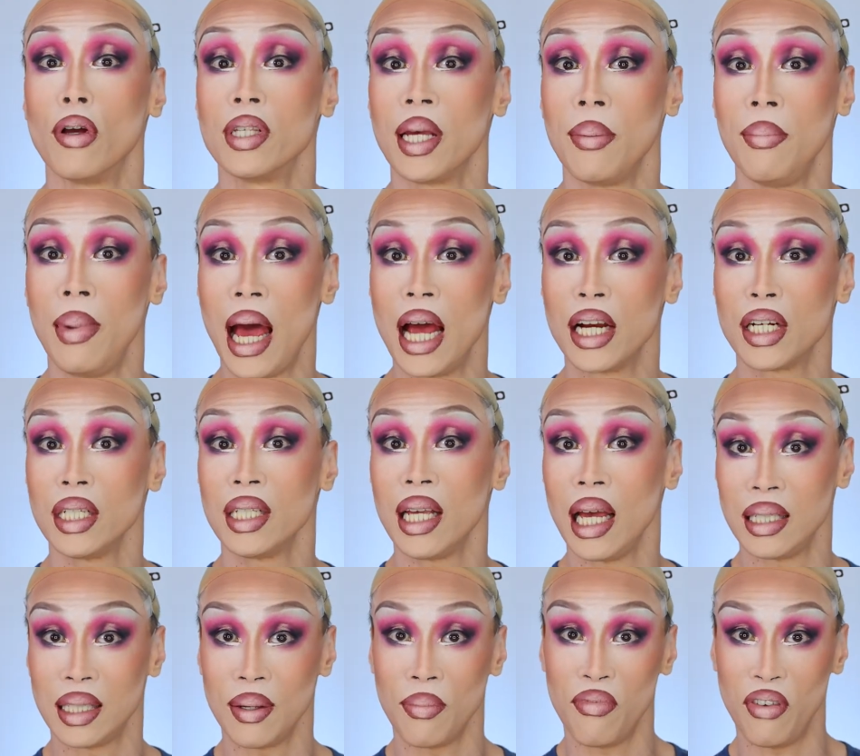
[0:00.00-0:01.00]
on some lashes
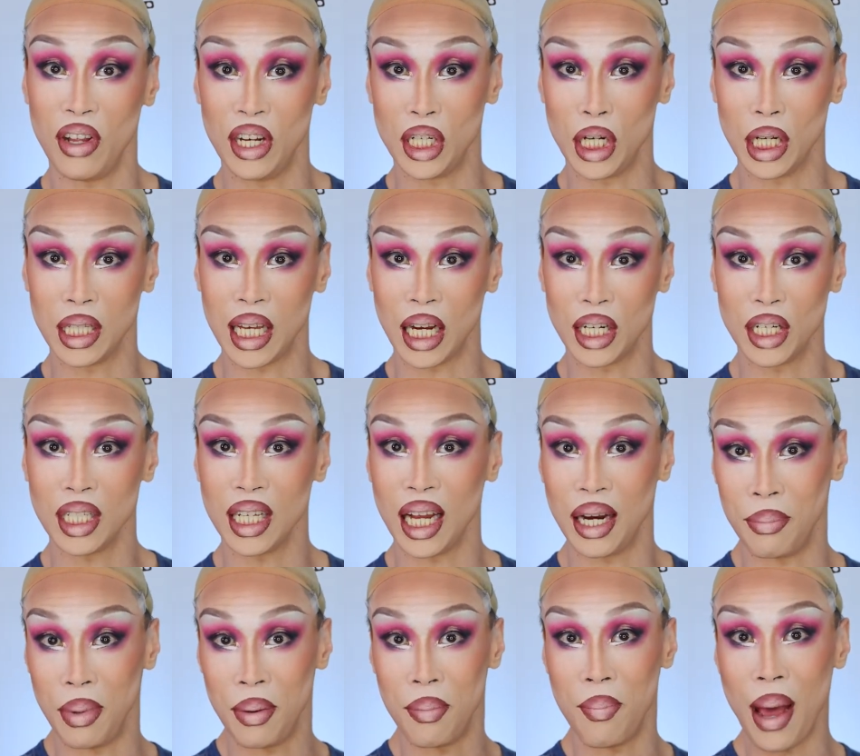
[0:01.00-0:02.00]
and some finishing touches
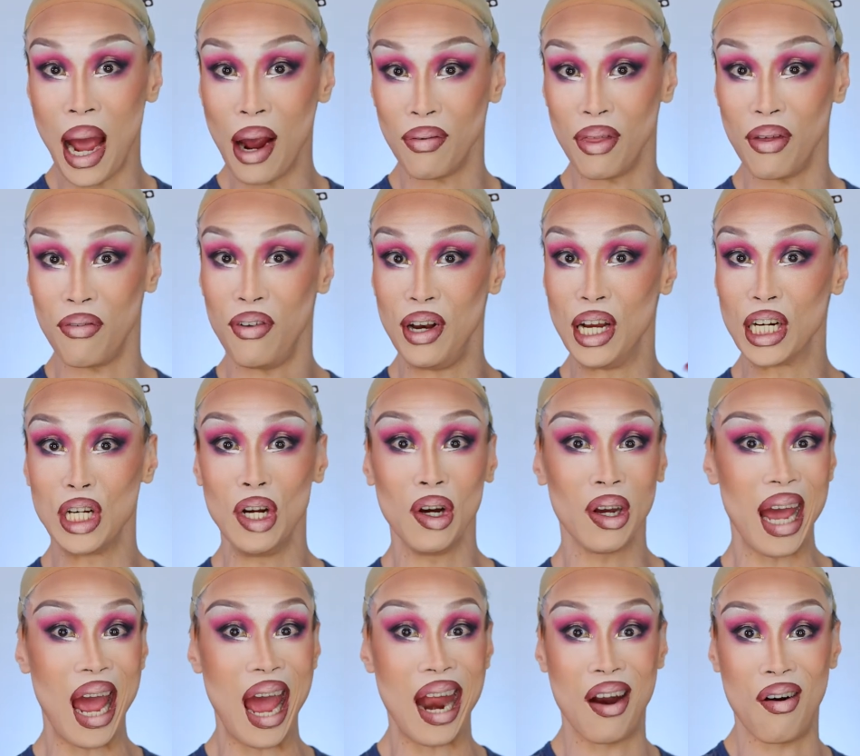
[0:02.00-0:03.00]
and I'll be back with the finished
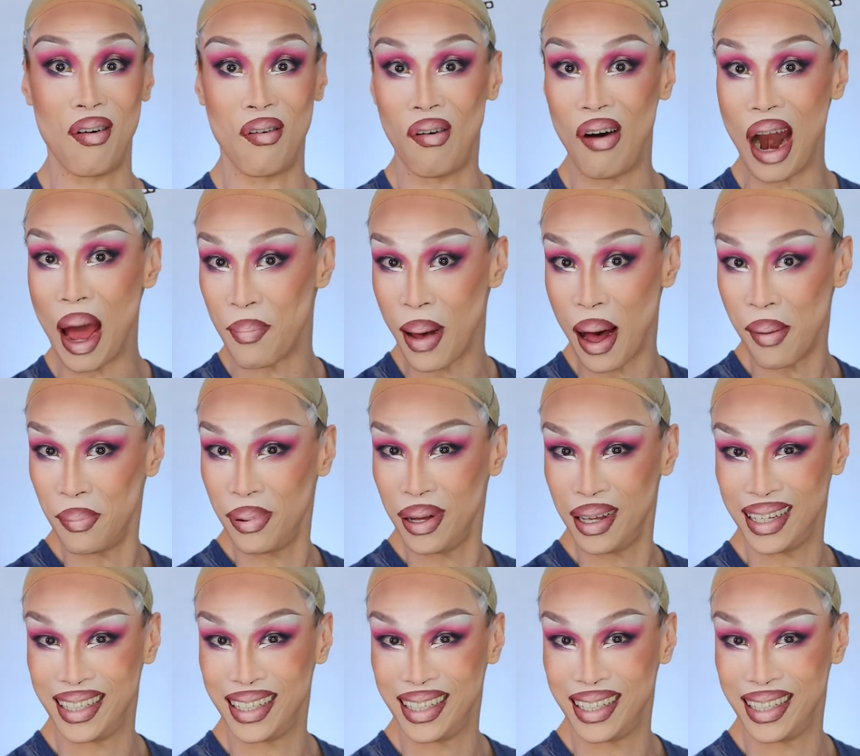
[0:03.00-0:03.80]
look and a wrap up.